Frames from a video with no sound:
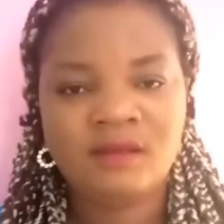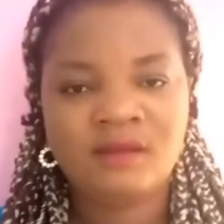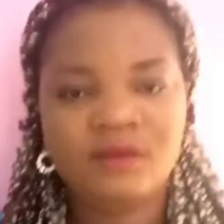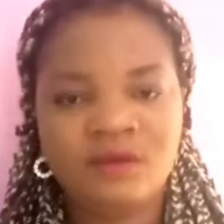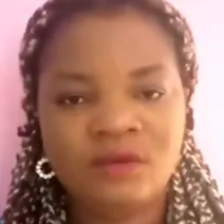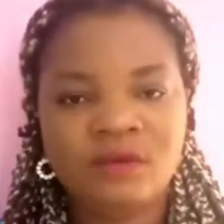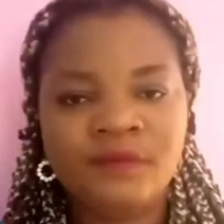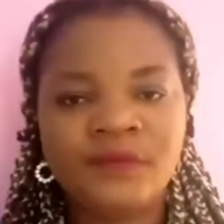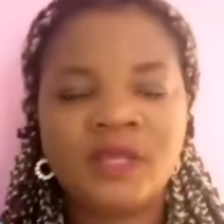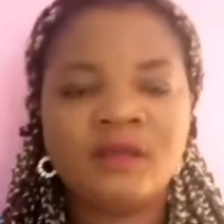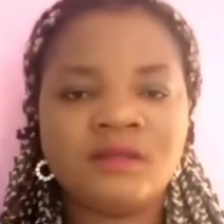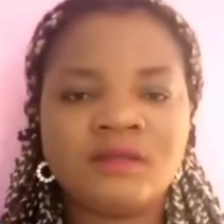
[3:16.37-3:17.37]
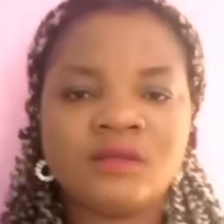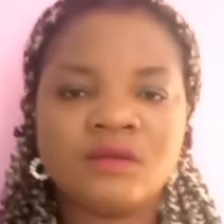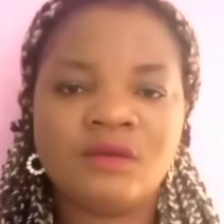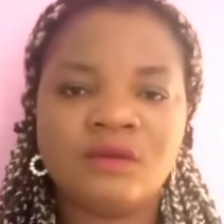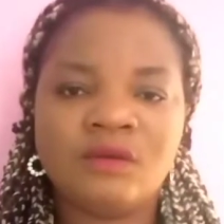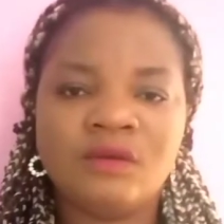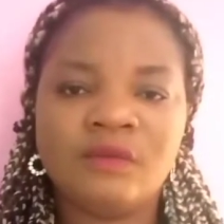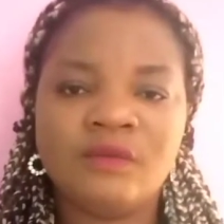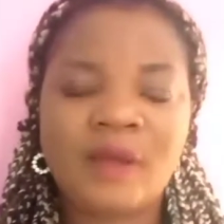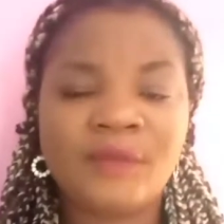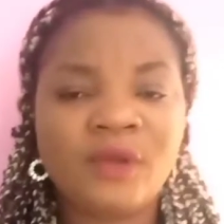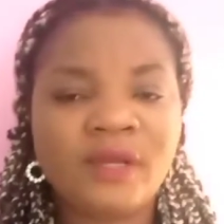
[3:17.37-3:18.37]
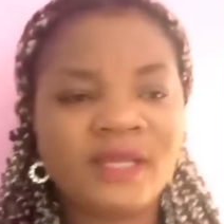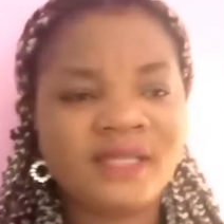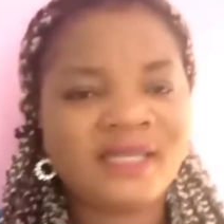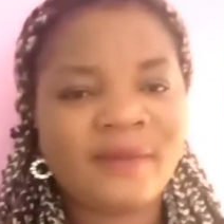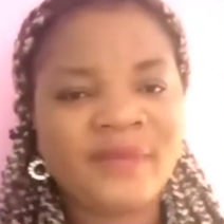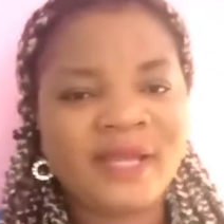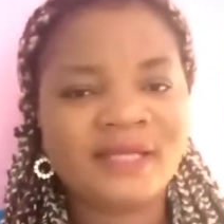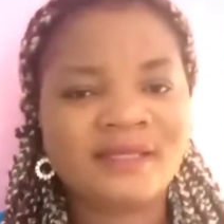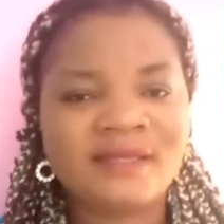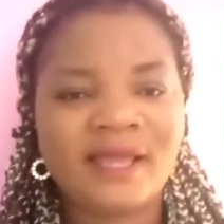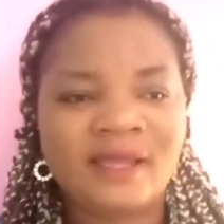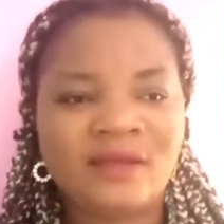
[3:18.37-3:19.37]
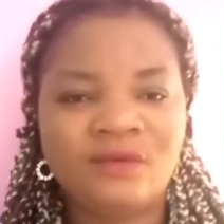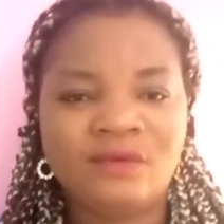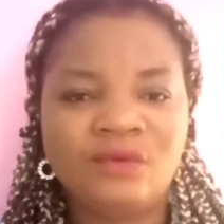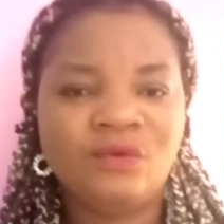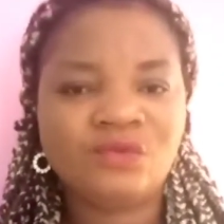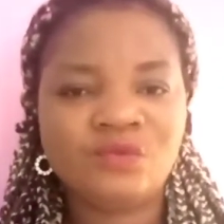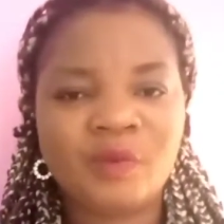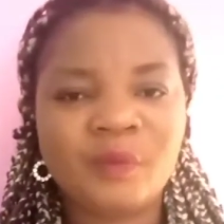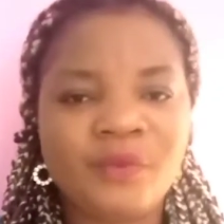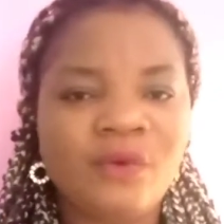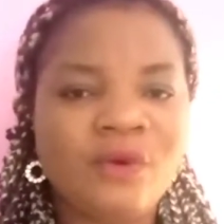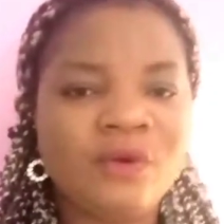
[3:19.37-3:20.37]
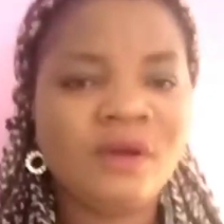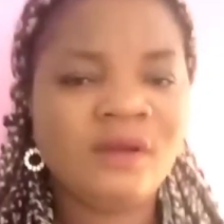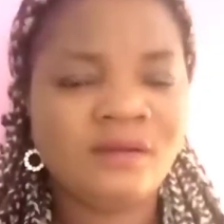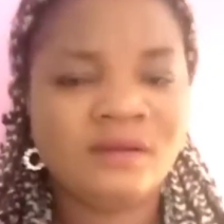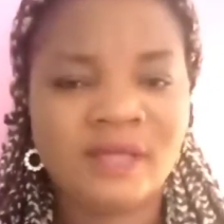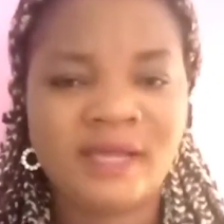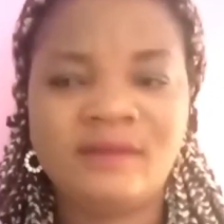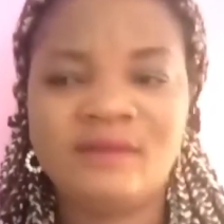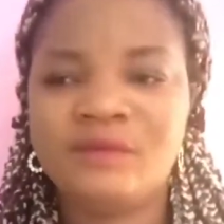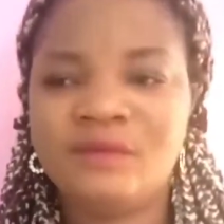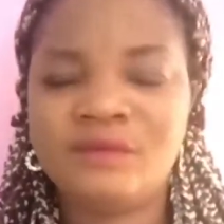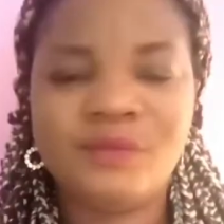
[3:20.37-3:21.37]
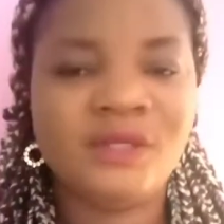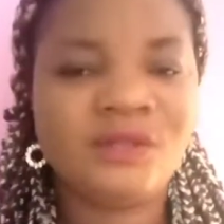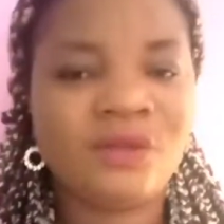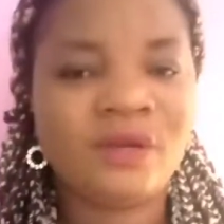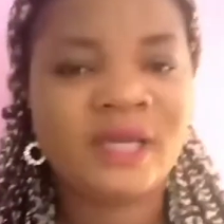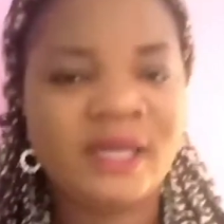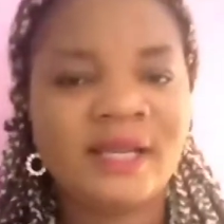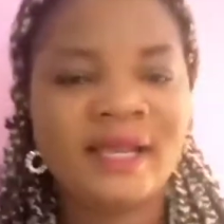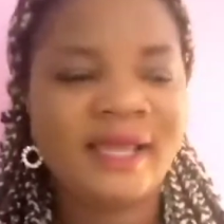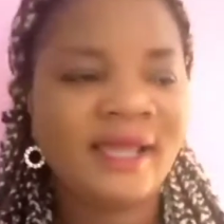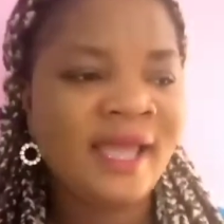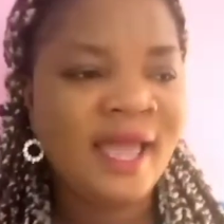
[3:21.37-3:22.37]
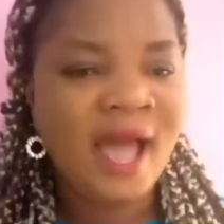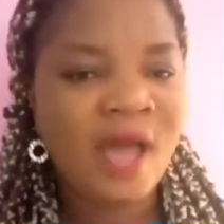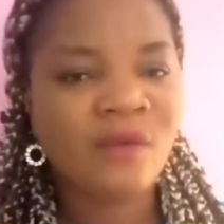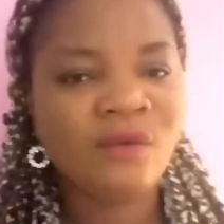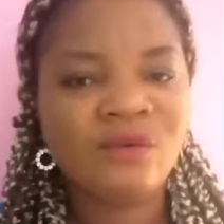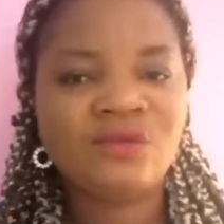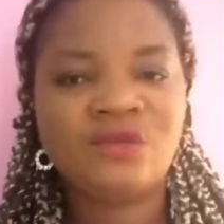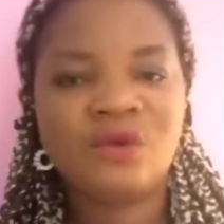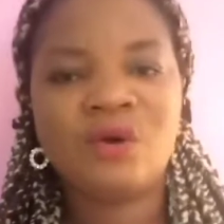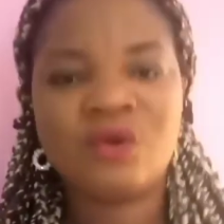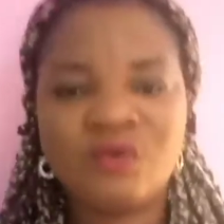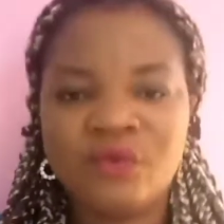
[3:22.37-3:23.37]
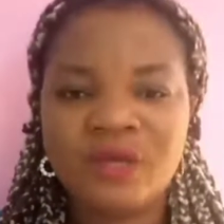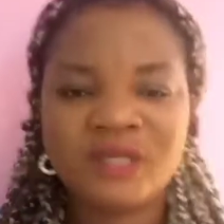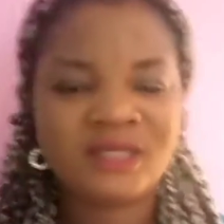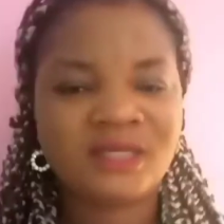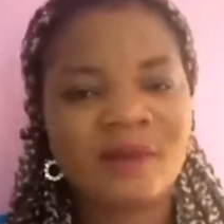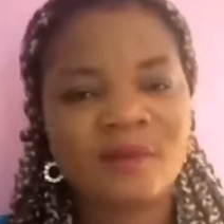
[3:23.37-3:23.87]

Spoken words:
you know. So I'm not a type that's like we go to people, like be talking like I will go to your room, go stay.